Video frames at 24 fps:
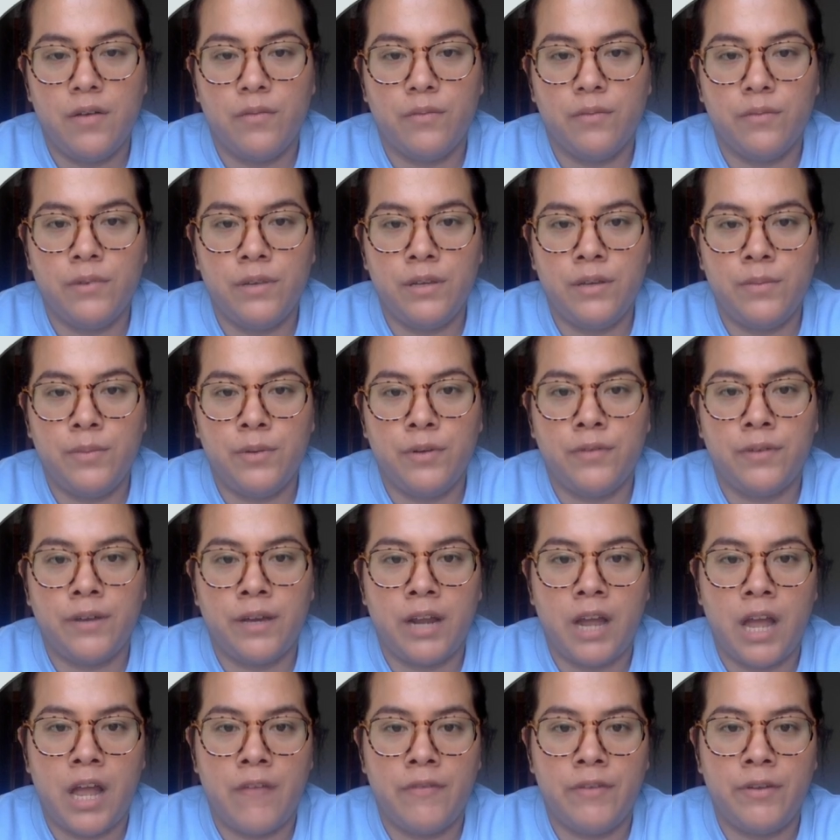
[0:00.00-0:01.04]
we
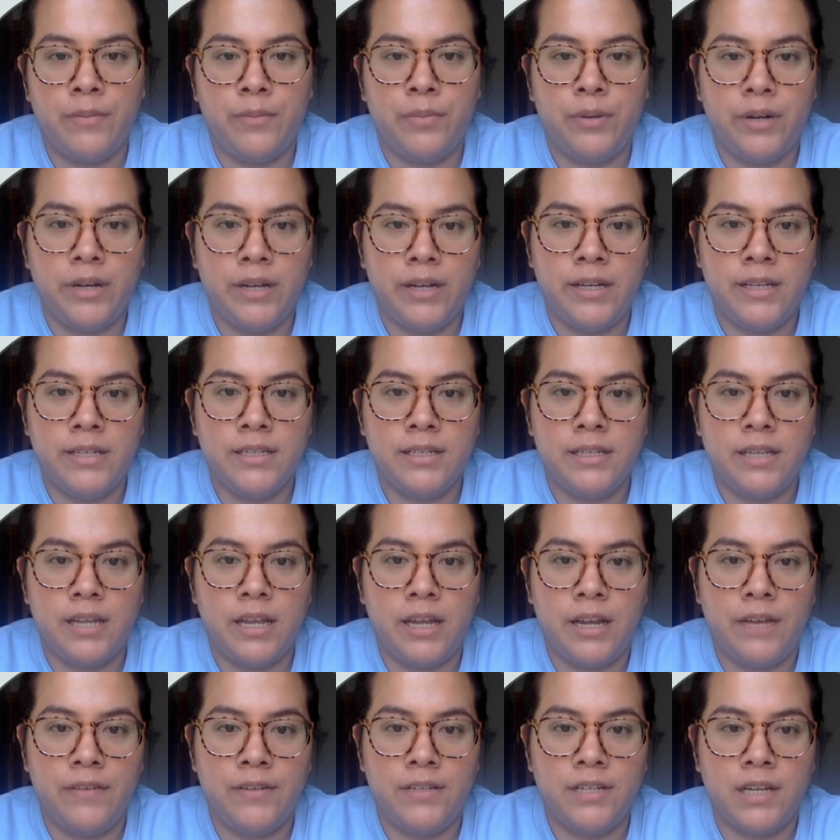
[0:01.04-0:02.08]
provide happy praise
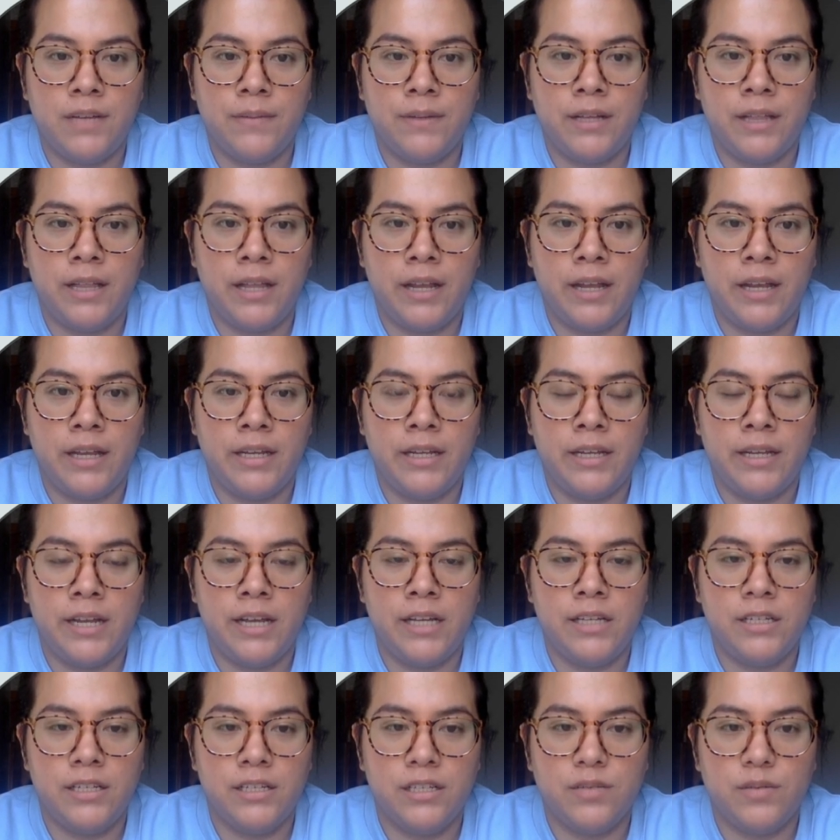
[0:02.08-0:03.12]
every time the client
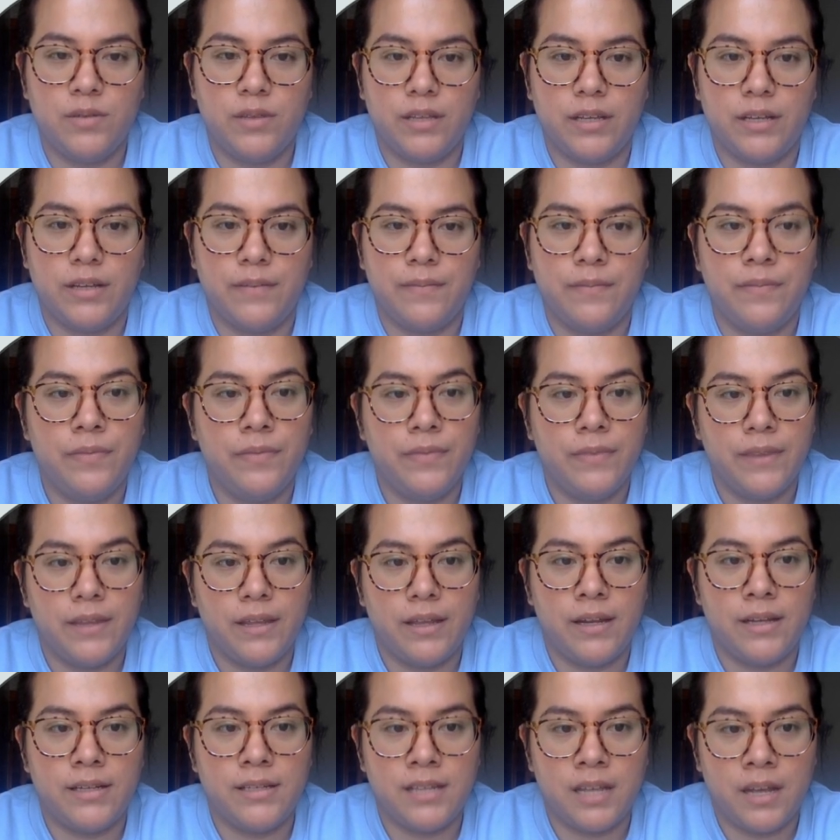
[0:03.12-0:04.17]
engages with it.
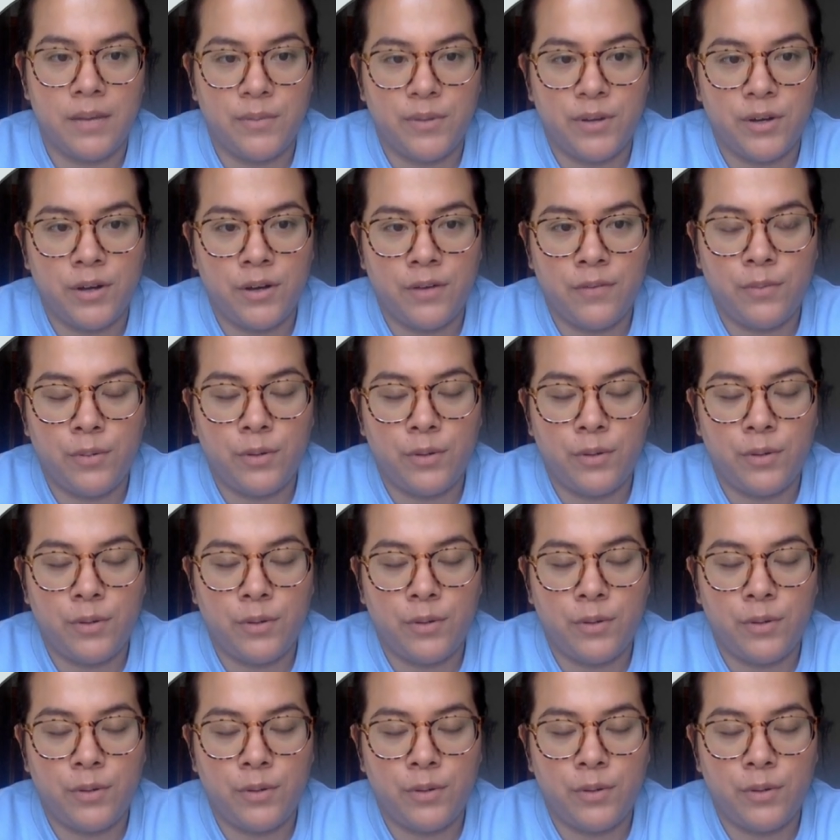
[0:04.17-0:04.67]
An example of